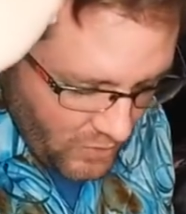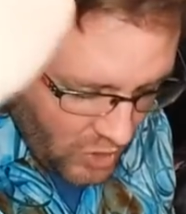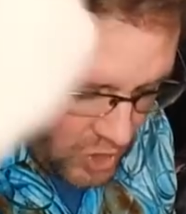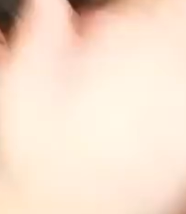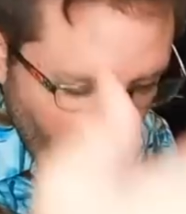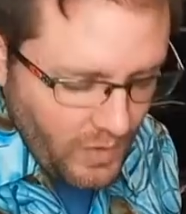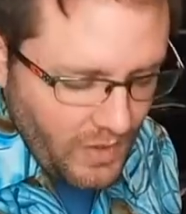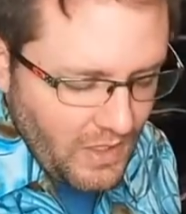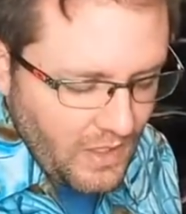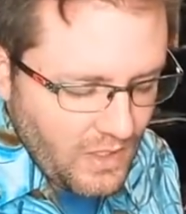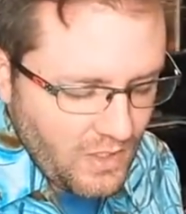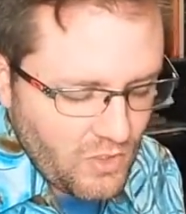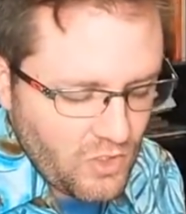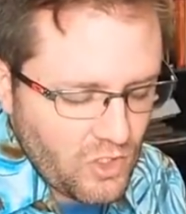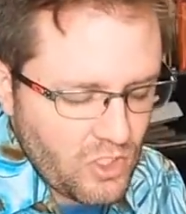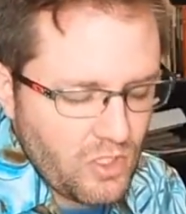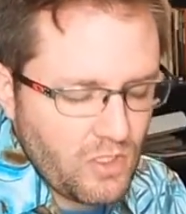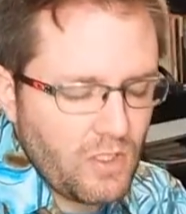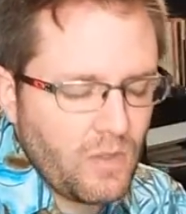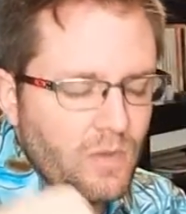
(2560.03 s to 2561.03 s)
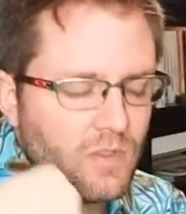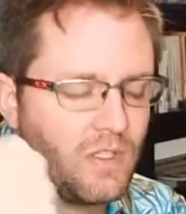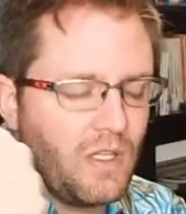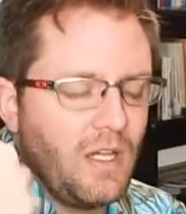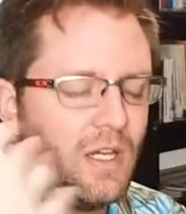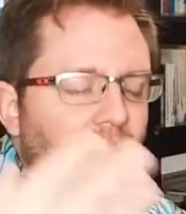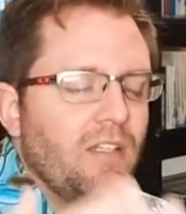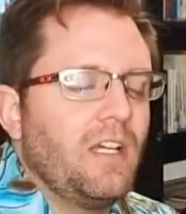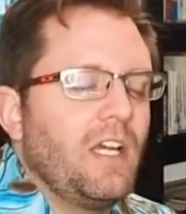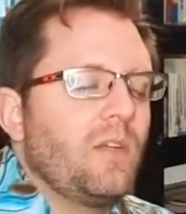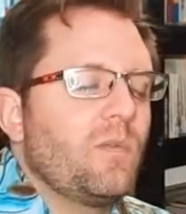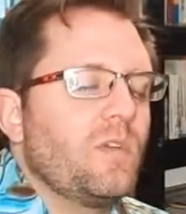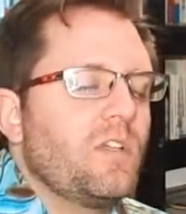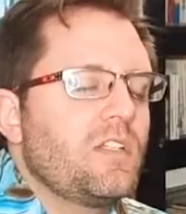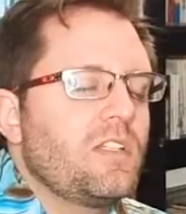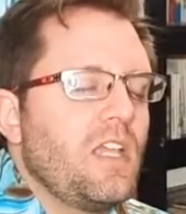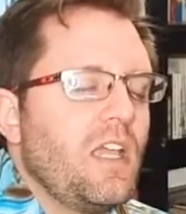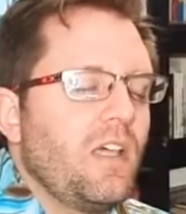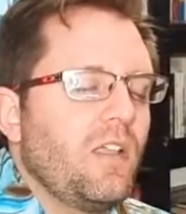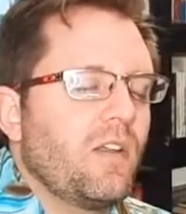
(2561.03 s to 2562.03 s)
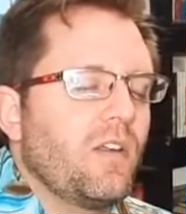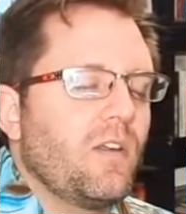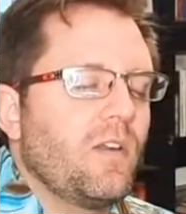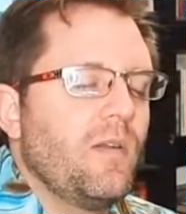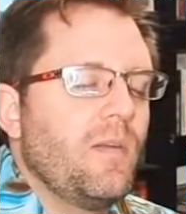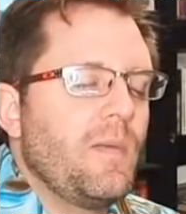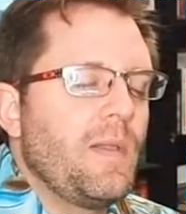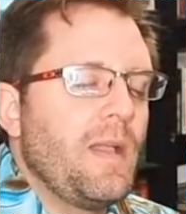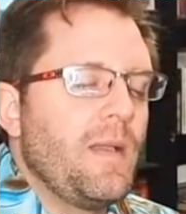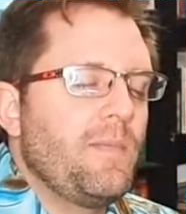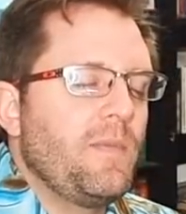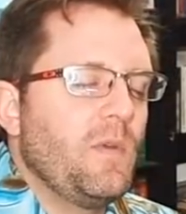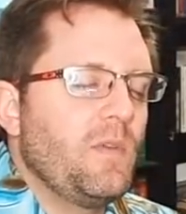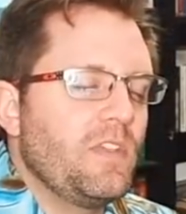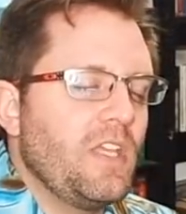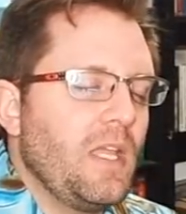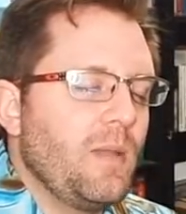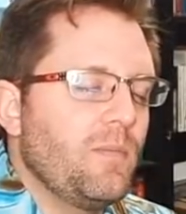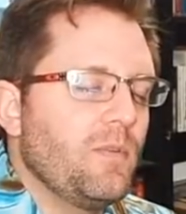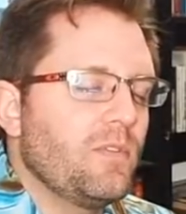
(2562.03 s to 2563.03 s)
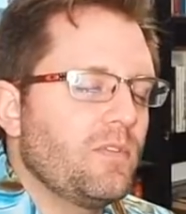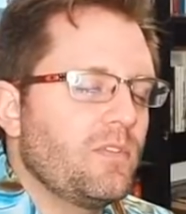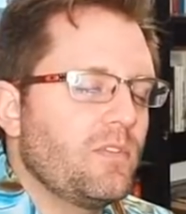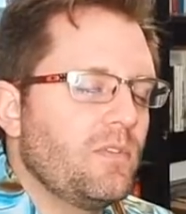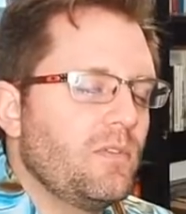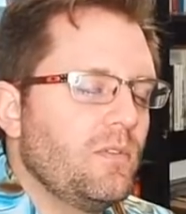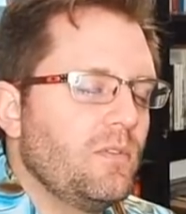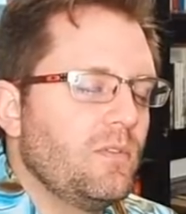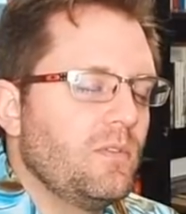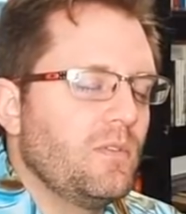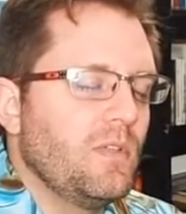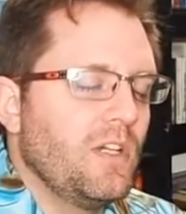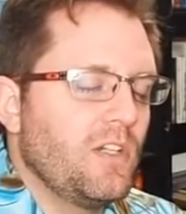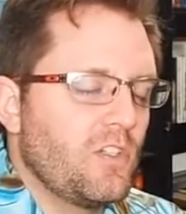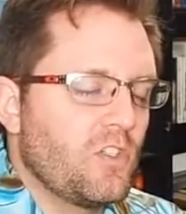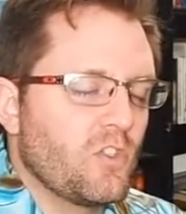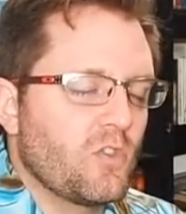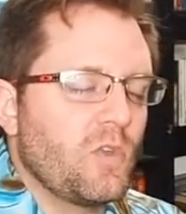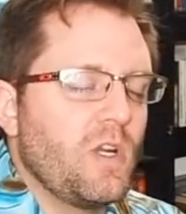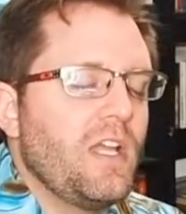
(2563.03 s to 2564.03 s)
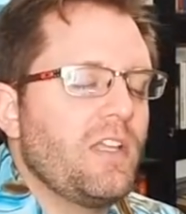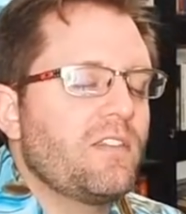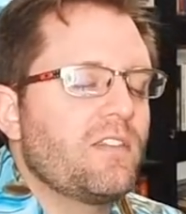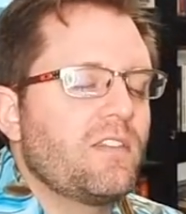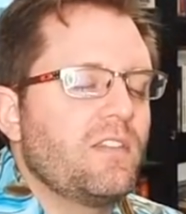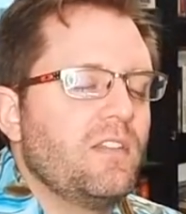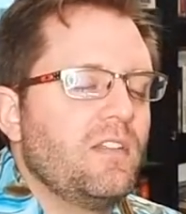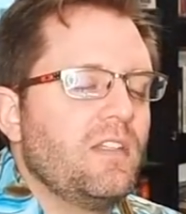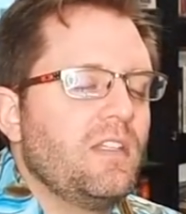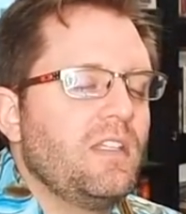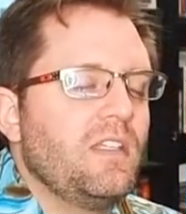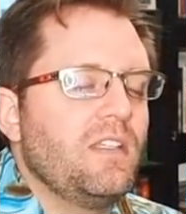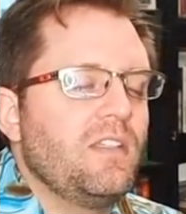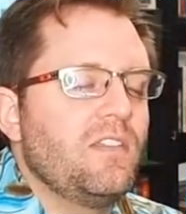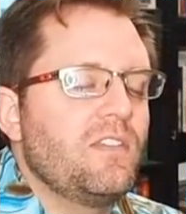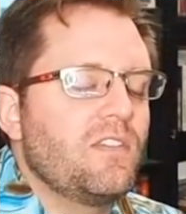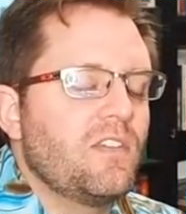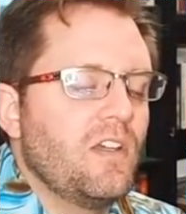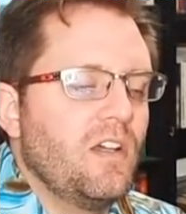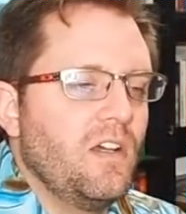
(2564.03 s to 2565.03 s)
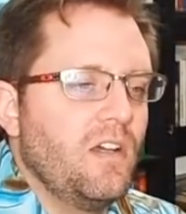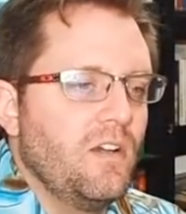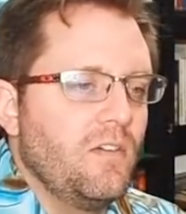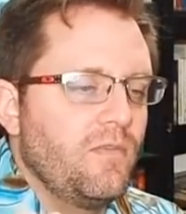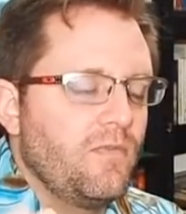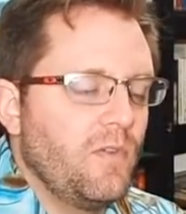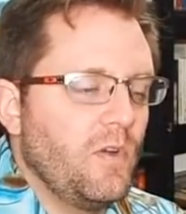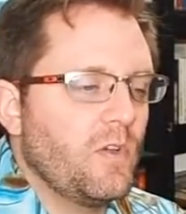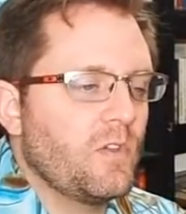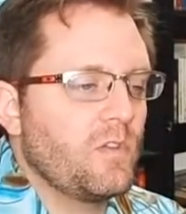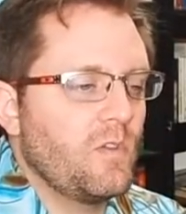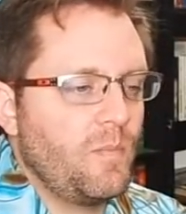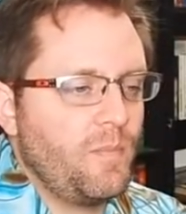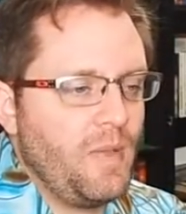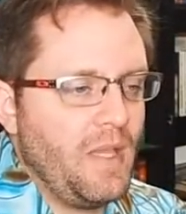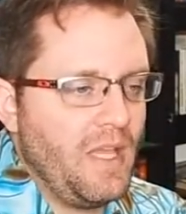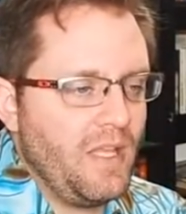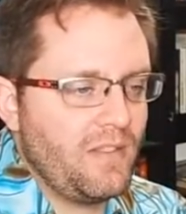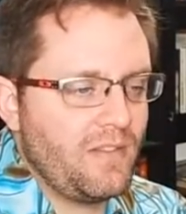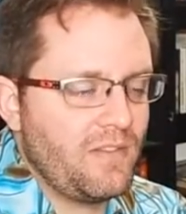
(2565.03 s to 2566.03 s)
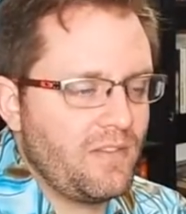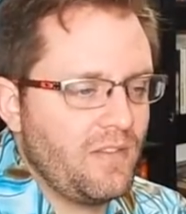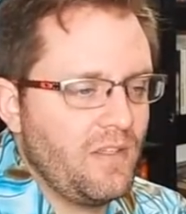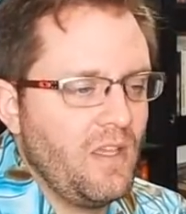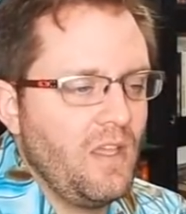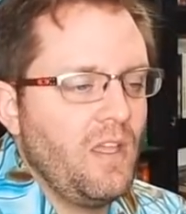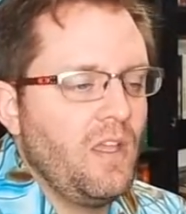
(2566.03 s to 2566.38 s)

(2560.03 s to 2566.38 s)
Chewy because Chewy was an online retailer that was able to address the needs of folks with pets